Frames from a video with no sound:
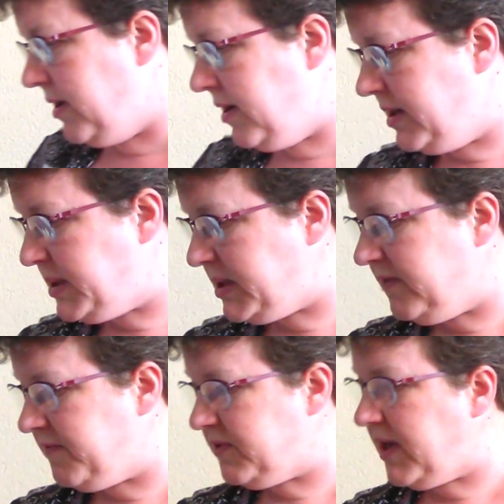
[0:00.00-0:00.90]
the
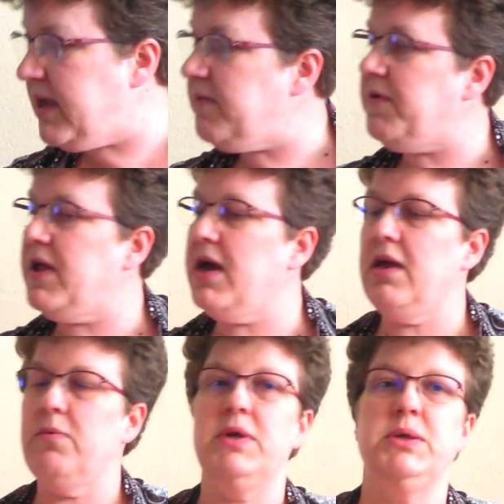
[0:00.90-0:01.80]
silver
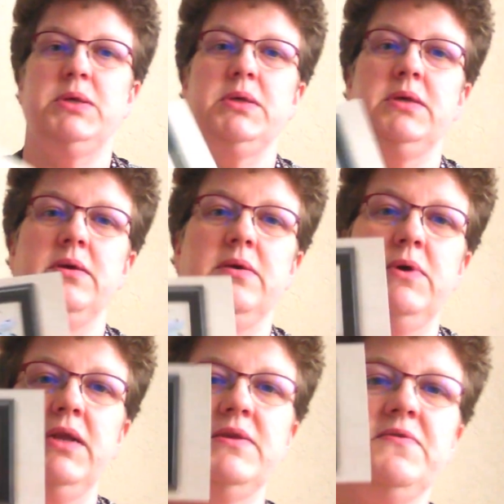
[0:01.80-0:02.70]
dragonfly, which
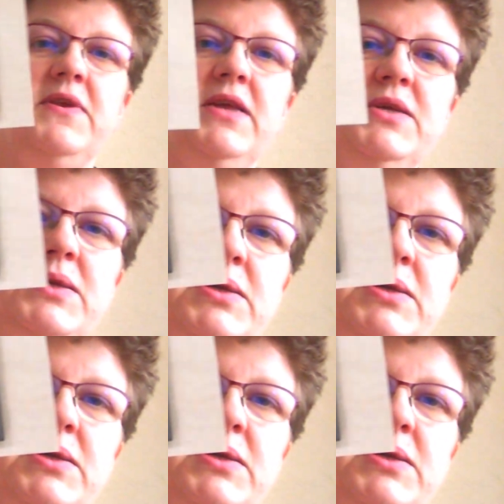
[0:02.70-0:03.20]
when it's finished